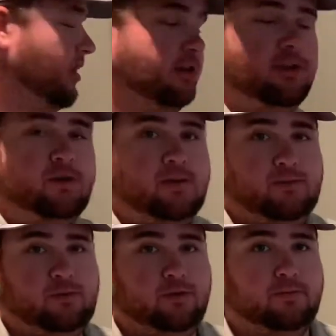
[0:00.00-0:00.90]
little bit
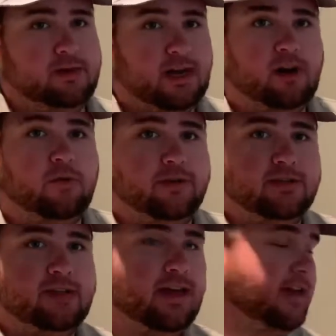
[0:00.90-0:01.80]
more, but not always the
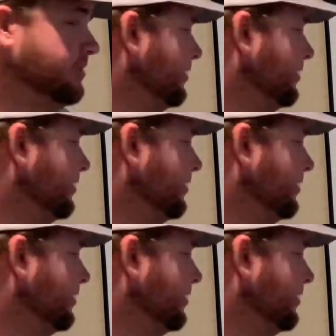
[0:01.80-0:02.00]
case.